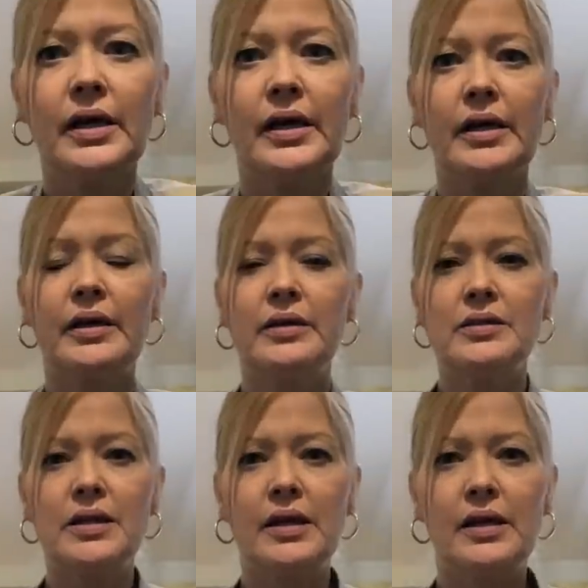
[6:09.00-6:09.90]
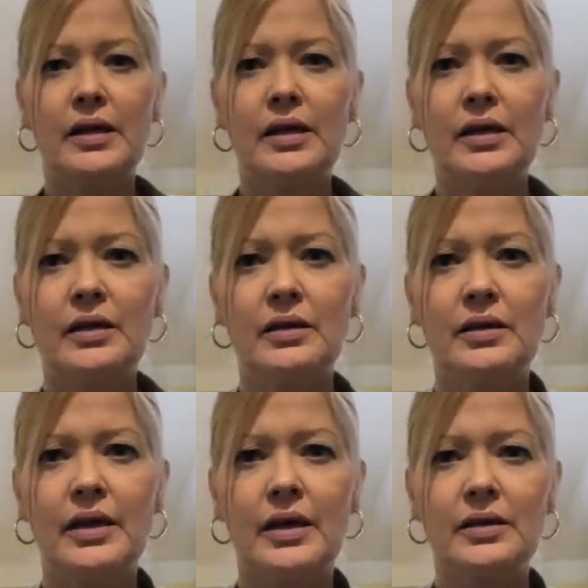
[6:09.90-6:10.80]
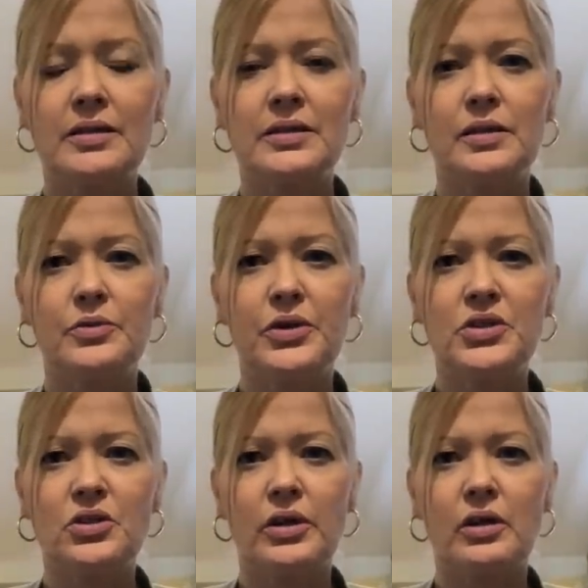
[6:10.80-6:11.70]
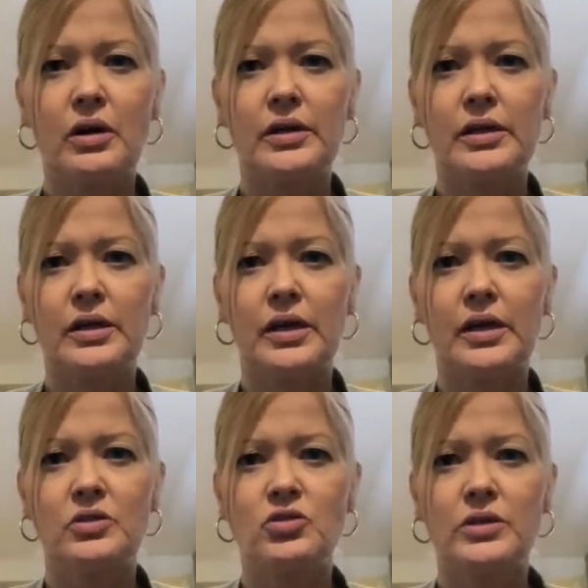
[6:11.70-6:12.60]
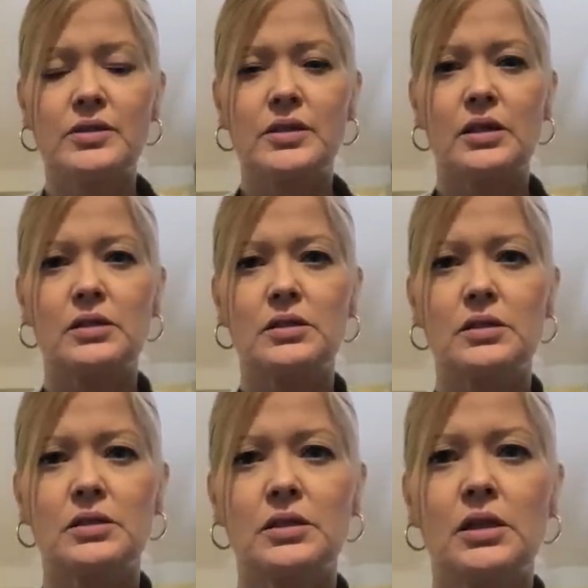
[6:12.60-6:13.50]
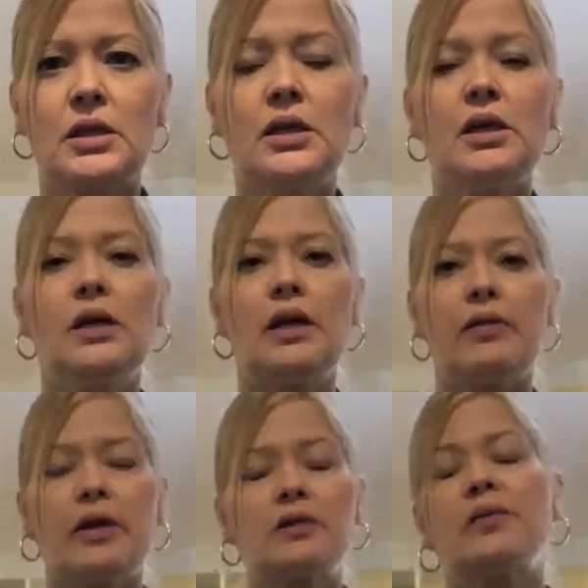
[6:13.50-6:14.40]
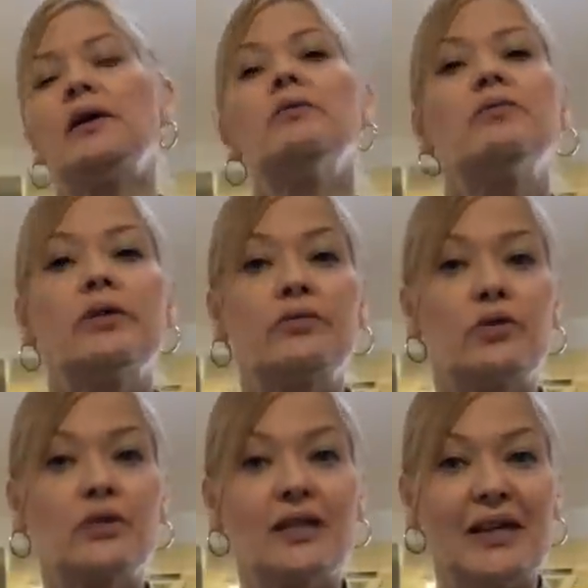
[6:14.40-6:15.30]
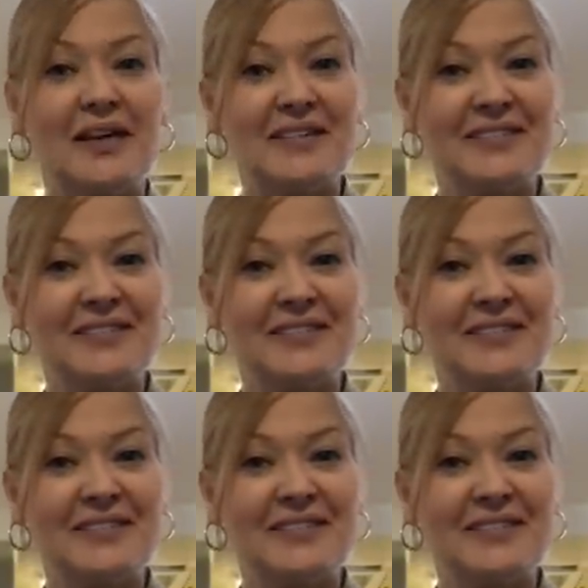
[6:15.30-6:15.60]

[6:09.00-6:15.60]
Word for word: and a necklace that I'm pretty sure I got in a Trendsend. And that is my outfit for today.